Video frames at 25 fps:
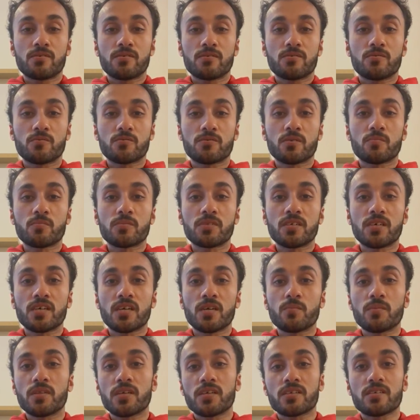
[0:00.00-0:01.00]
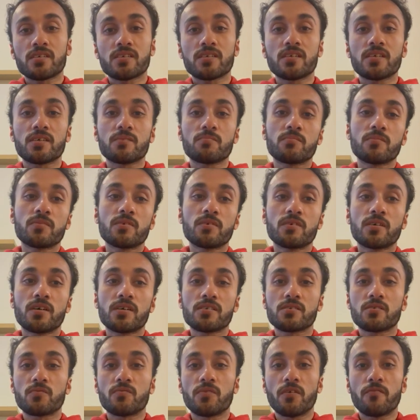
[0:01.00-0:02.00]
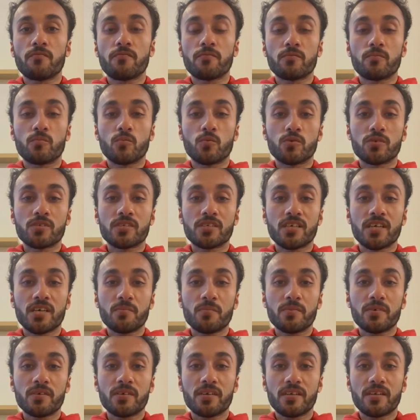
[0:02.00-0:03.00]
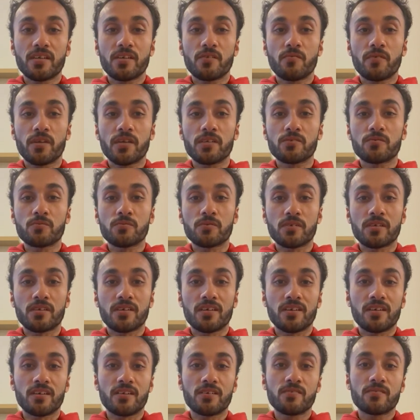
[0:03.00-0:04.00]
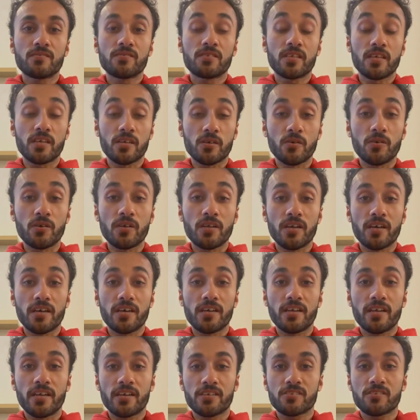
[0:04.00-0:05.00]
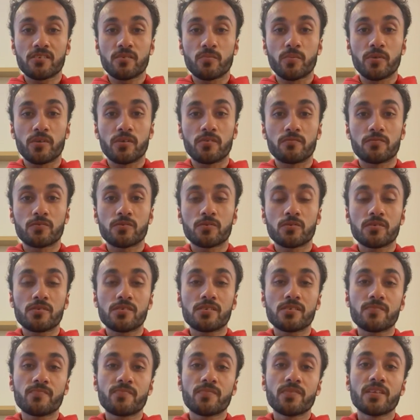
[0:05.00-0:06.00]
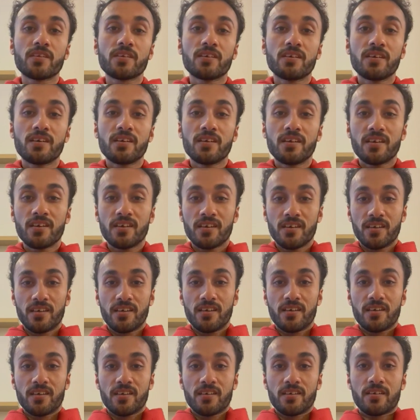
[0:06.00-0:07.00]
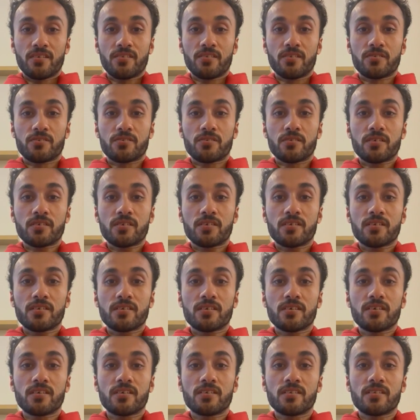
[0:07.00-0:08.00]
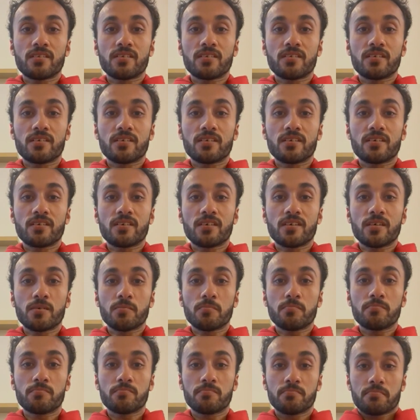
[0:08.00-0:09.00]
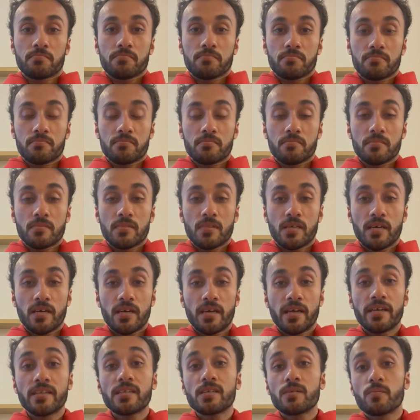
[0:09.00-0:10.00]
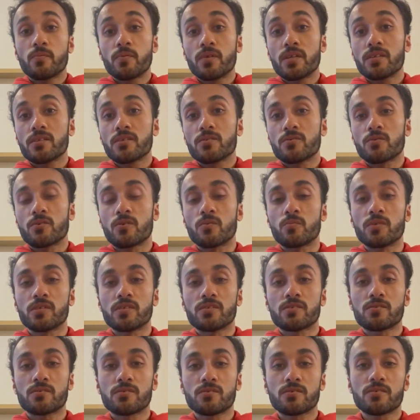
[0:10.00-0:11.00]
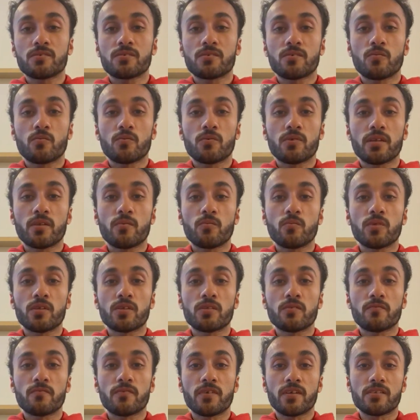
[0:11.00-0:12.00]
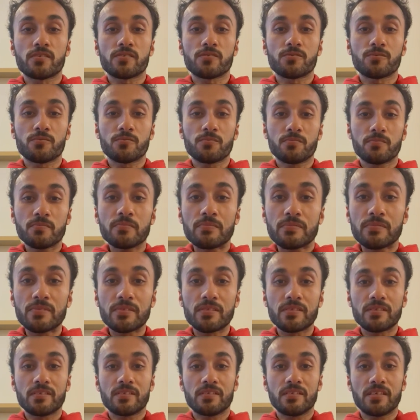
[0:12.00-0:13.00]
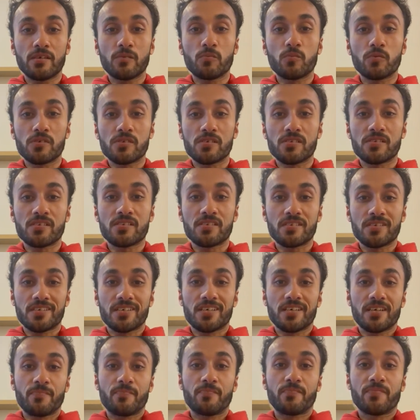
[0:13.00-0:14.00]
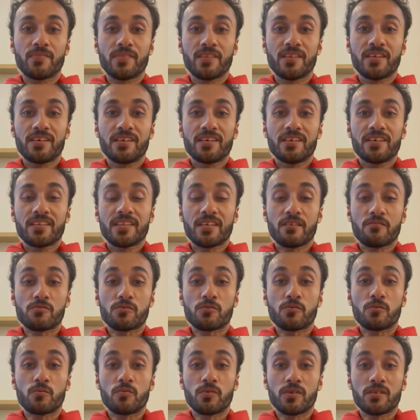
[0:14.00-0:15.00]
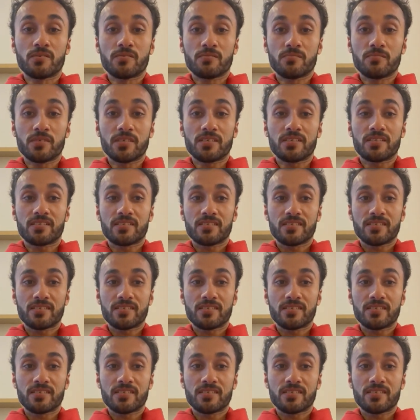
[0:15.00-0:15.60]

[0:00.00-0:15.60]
took some time, asked the ref for more time, and I ran to the car. Thank God I had an extra pair of shorts in the trunk, and I ended up winning the tournament. So I ended up winning the final. So that was a good one, but